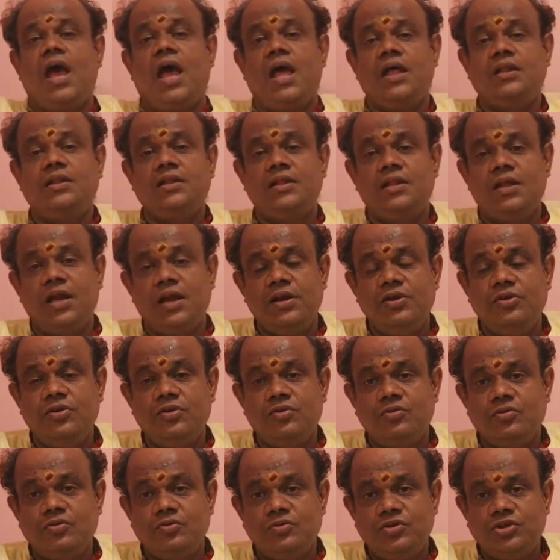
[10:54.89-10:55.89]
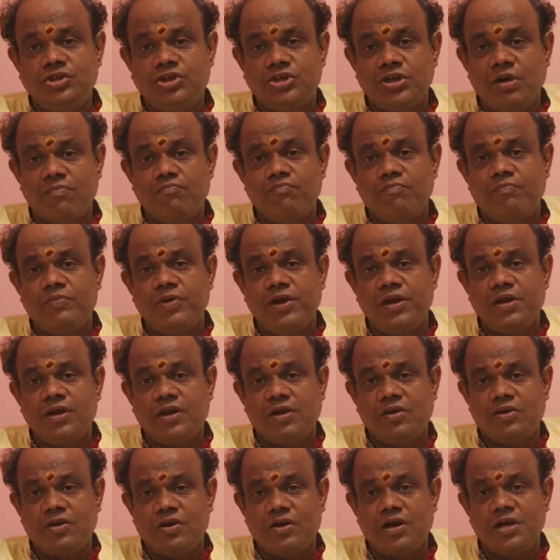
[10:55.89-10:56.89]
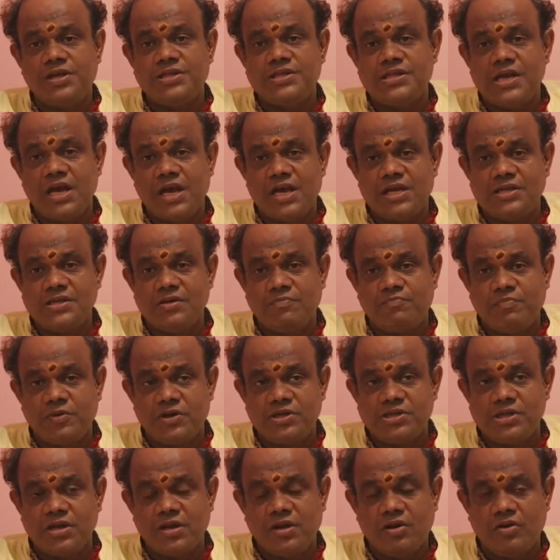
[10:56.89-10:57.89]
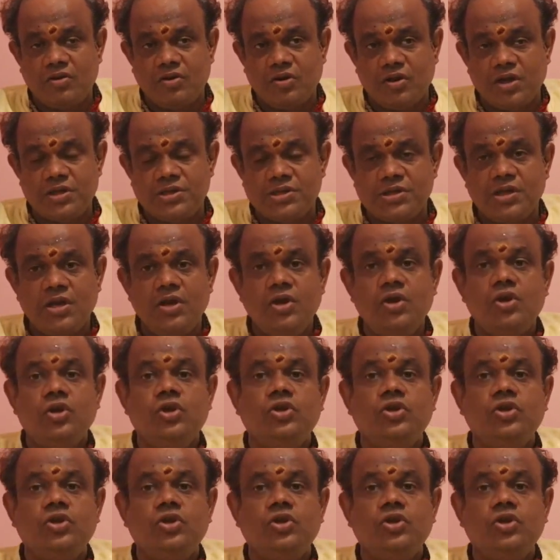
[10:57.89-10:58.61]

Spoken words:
and then you jump it across as a person across.